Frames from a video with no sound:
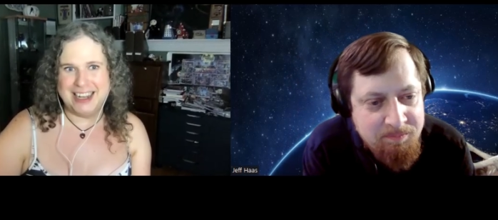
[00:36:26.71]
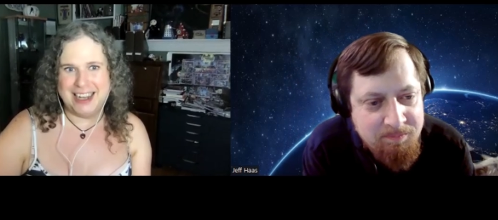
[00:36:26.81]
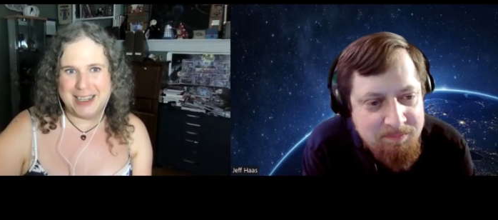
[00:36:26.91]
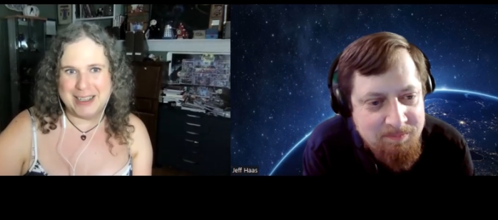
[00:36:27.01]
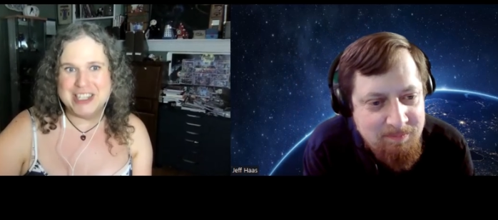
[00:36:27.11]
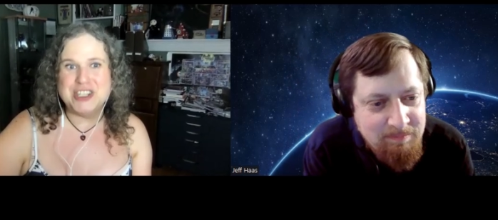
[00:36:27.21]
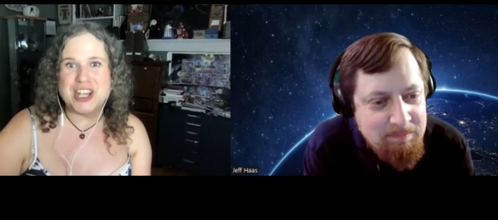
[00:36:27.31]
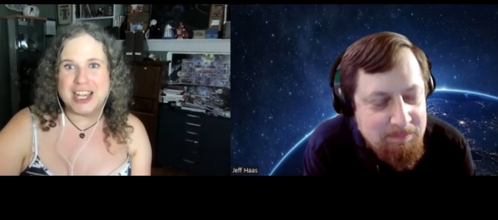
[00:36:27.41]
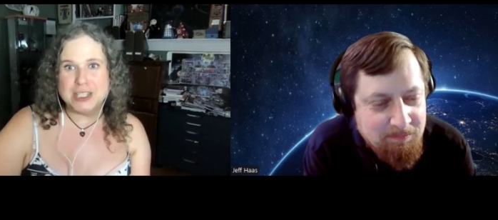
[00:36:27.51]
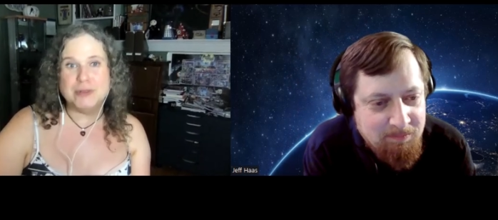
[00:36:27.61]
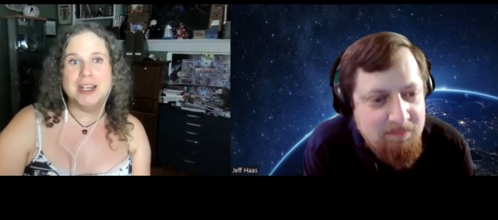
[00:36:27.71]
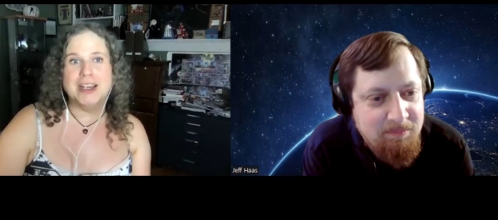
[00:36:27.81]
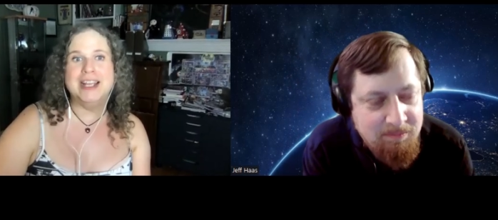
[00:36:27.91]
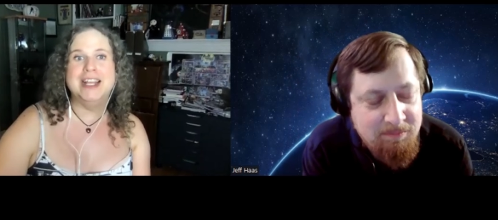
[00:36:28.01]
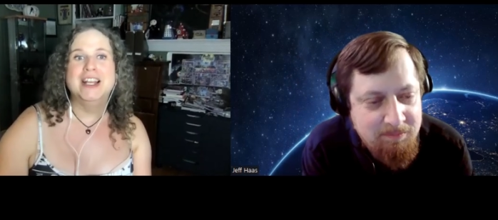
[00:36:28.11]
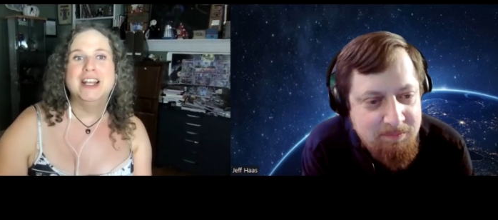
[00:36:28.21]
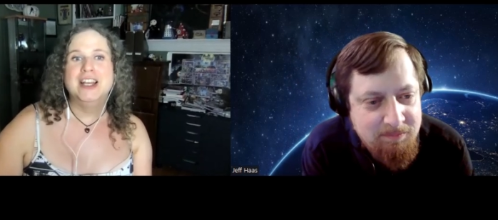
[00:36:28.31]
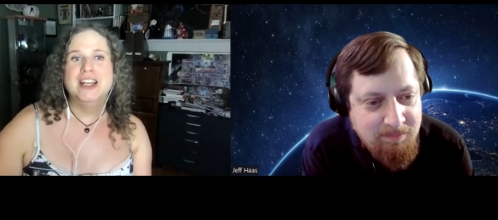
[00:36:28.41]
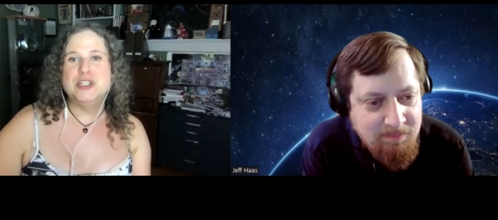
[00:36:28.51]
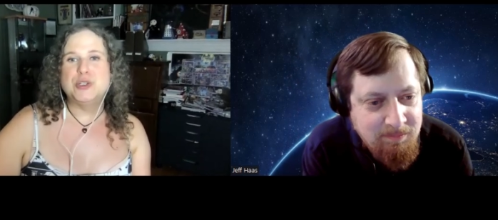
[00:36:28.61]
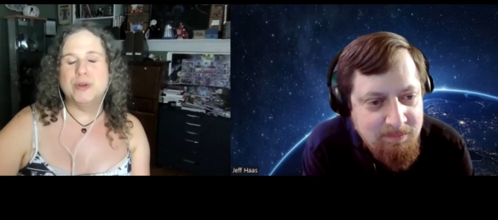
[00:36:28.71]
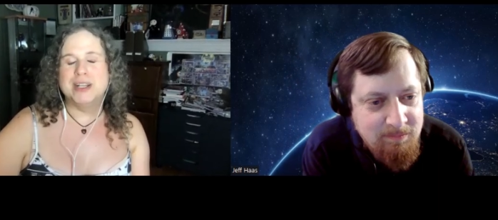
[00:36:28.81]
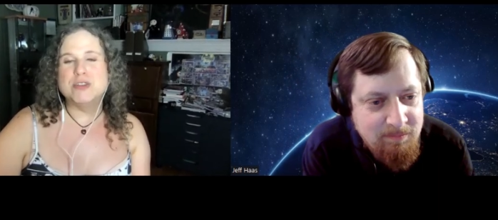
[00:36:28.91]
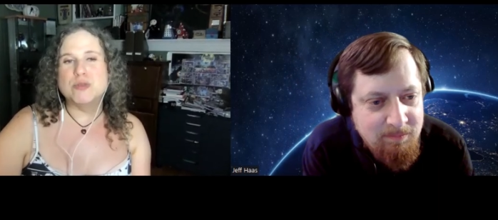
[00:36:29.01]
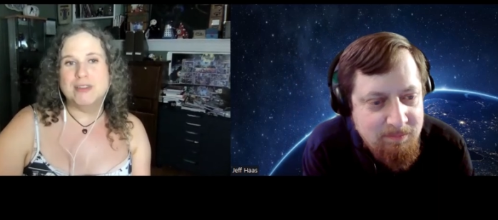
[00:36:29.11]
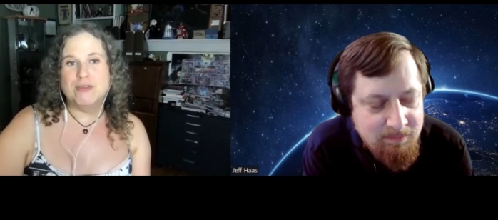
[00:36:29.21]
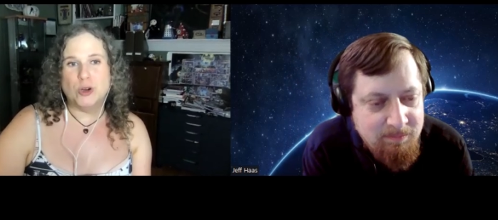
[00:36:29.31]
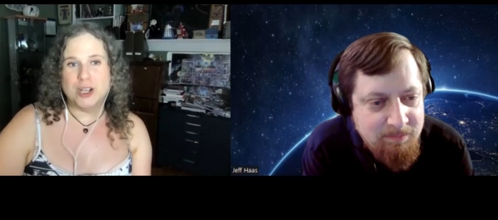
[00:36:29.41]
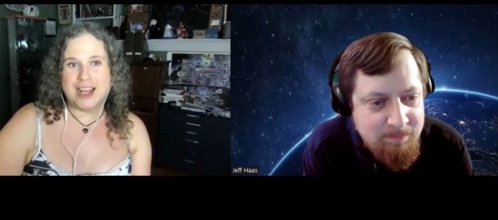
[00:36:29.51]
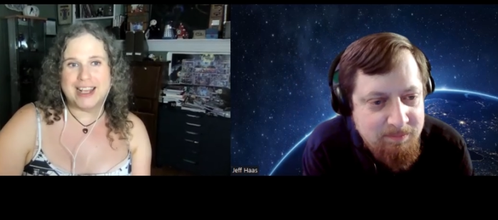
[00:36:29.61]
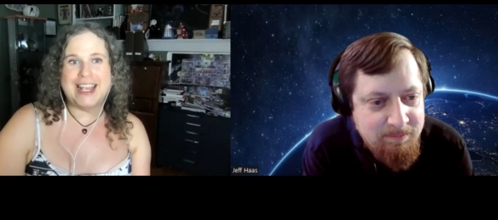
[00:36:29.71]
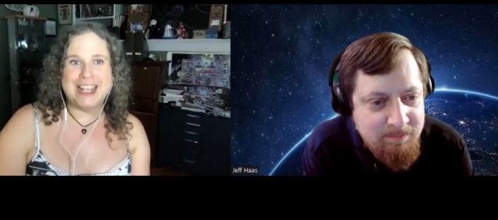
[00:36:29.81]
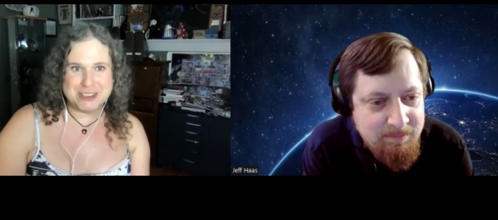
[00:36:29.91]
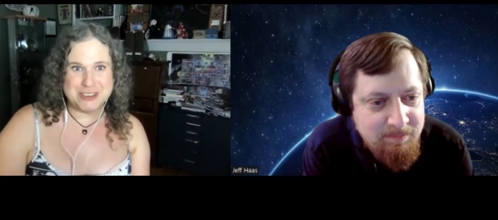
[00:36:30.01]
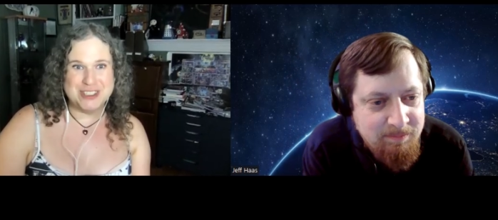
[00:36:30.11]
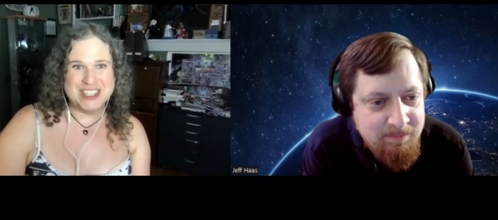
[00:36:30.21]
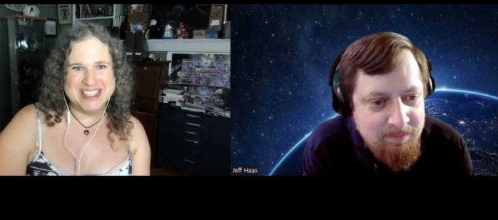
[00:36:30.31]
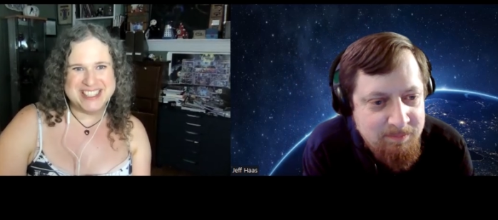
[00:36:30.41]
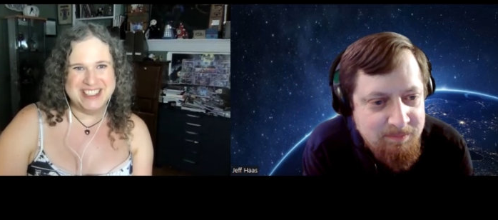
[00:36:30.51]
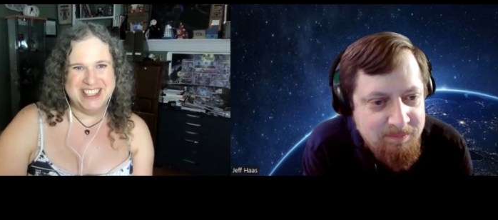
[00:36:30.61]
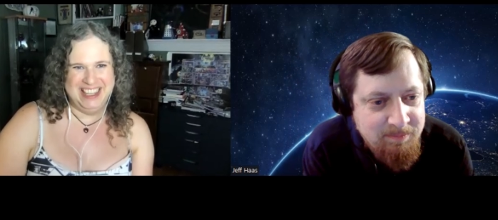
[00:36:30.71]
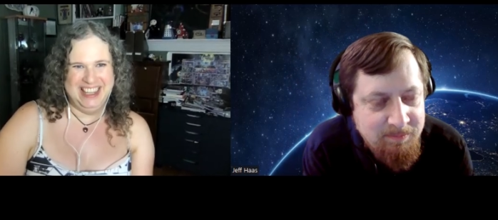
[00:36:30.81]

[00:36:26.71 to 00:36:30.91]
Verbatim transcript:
Speaker 1: uh, in January 2024 got canceled, and so